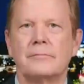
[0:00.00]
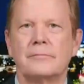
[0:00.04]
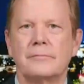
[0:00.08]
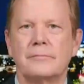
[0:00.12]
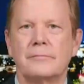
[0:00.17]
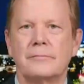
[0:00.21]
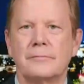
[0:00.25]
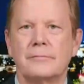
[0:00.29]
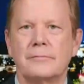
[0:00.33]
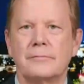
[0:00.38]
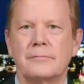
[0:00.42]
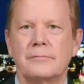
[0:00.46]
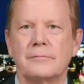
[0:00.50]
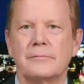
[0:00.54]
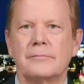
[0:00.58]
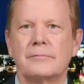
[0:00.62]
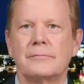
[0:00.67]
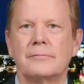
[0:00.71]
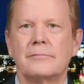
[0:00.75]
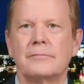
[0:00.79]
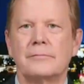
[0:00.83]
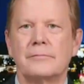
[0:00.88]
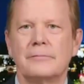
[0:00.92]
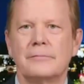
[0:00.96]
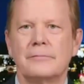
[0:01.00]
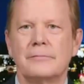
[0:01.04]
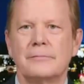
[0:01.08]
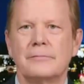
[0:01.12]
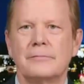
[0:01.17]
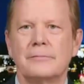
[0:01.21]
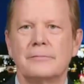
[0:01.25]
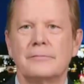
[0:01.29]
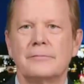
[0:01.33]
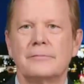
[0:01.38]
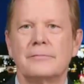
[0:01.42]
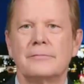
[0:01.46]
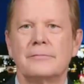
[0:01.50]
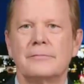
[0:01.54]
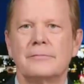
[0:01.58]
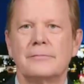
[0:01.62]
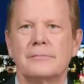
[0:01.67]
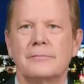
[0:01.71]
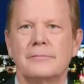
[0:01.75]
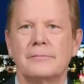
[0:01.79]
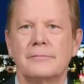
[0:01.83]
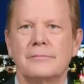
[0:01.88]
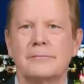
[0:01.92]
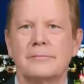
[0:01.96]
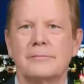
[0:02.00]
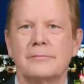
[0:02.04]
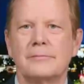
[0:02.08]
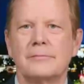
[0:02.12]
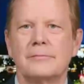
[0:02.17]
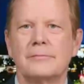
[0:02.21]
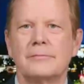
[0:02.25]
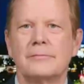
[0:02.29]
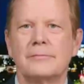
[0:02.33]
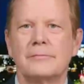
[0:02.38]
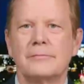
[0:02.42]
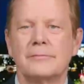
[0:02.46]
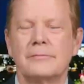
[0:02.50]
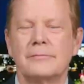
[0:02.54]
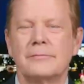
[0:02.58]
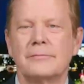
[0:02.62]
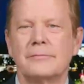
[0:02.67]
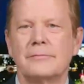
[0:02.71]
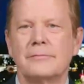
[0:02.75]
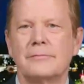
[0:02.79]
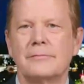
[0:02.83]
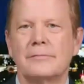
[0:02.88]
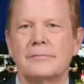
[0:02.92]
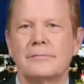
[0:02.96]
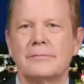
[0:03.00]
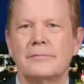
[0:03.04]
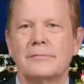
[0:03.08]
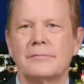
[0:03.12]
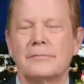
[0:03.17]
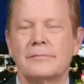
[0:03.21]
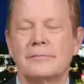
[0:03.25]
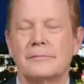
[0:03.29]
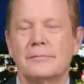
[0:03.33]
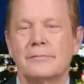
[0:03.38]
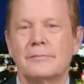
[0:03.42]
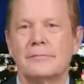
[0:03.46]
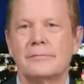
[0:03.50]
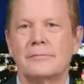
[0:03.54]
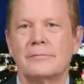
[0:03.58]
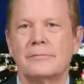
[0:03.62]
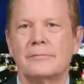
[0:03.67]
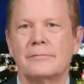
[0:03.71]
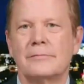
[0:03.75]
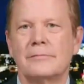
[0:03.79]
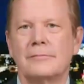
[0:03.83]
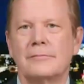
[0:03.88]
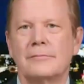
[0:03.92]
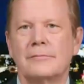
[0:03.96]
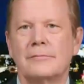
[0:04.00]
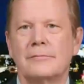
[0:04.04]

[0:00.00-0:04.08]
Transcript: (not speaking)